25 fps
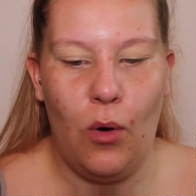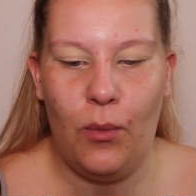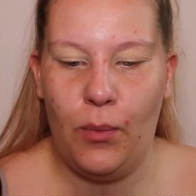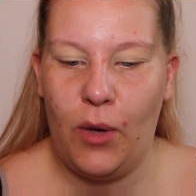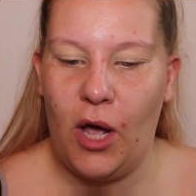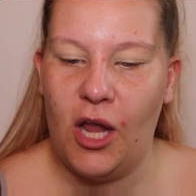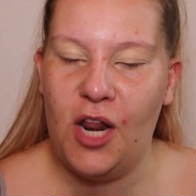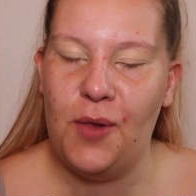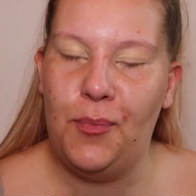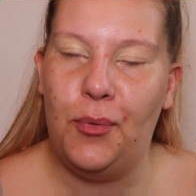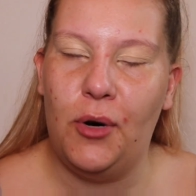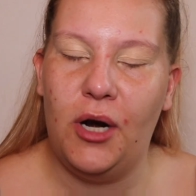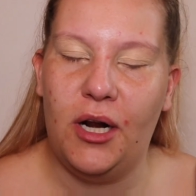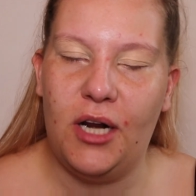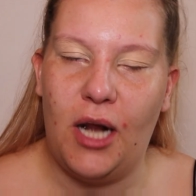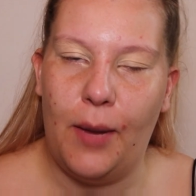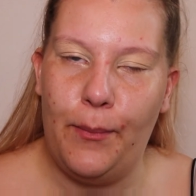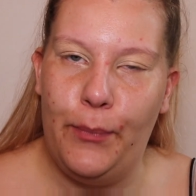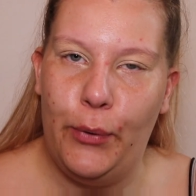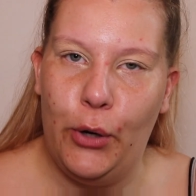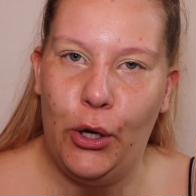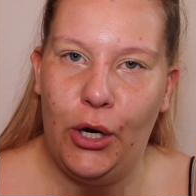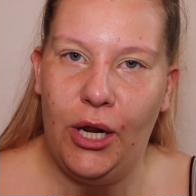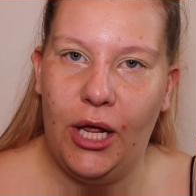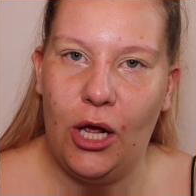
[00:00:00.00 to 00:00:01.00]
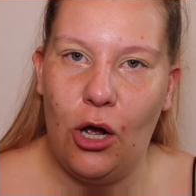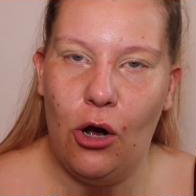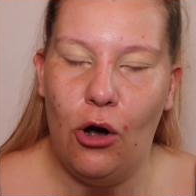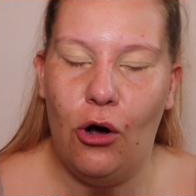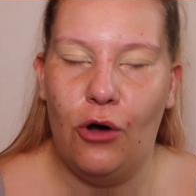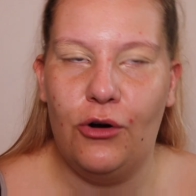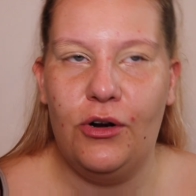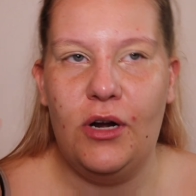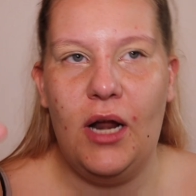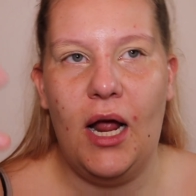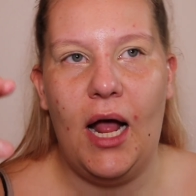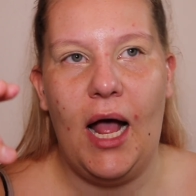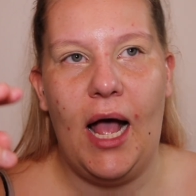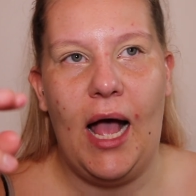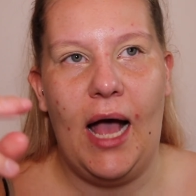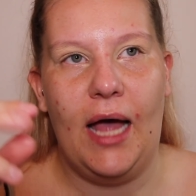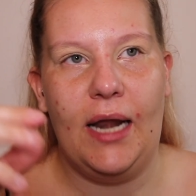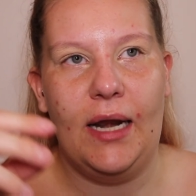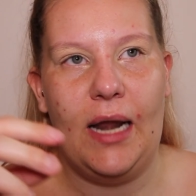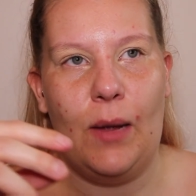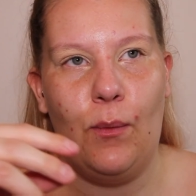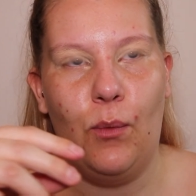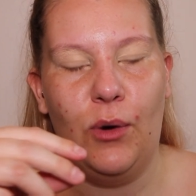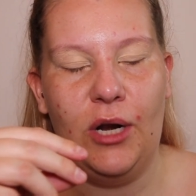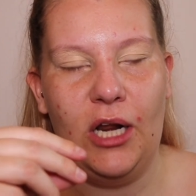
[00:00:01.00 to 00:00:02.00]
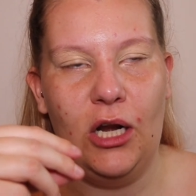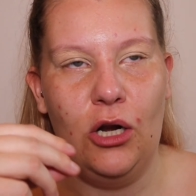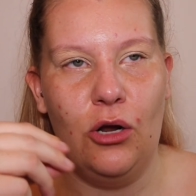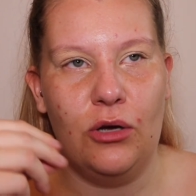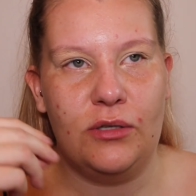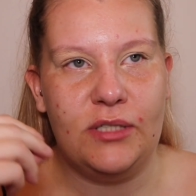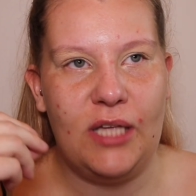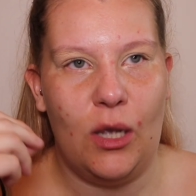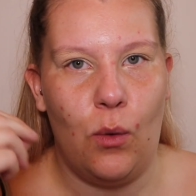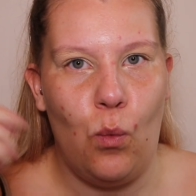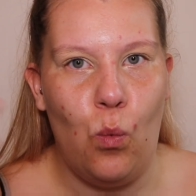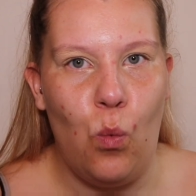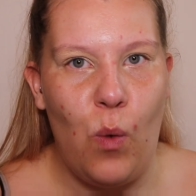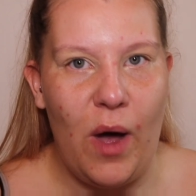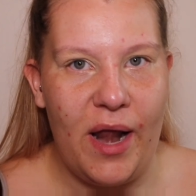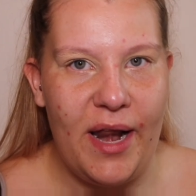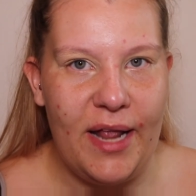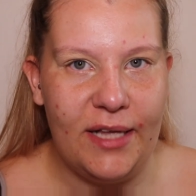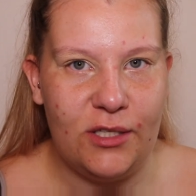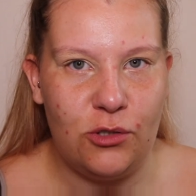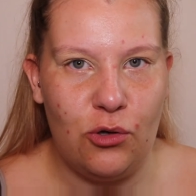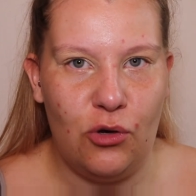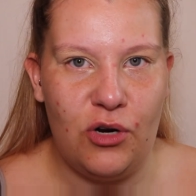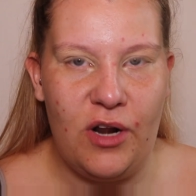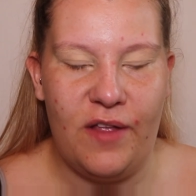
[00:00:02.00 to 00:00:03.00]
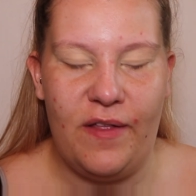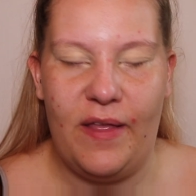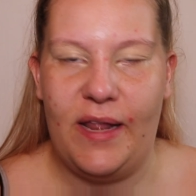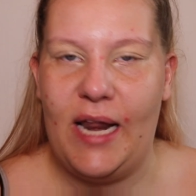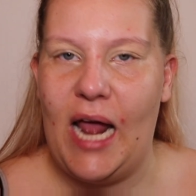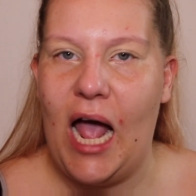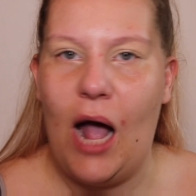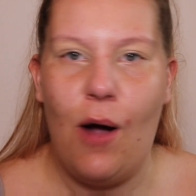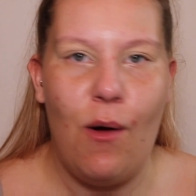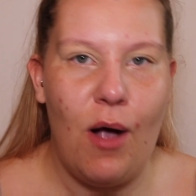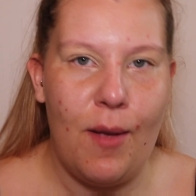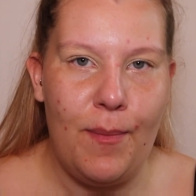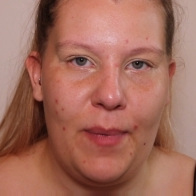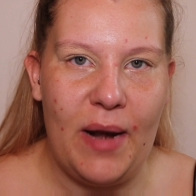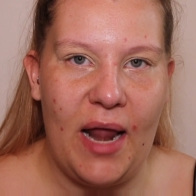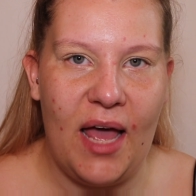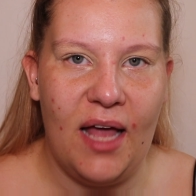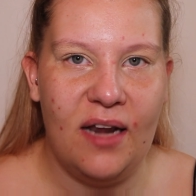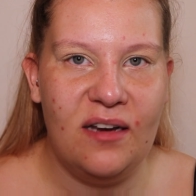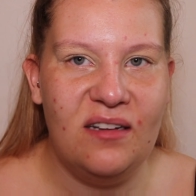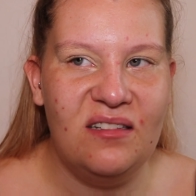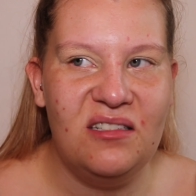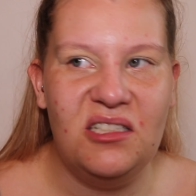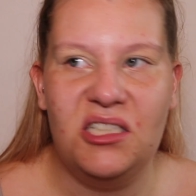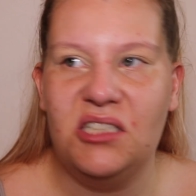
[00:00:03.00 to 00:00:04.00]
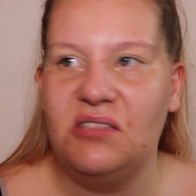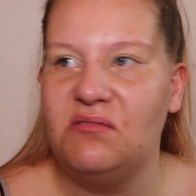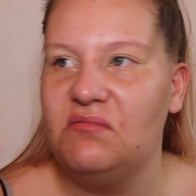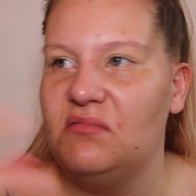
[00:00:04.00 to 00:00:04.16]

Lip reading: kind of product I'm putting on and what it looks like when it's on and then how I blend.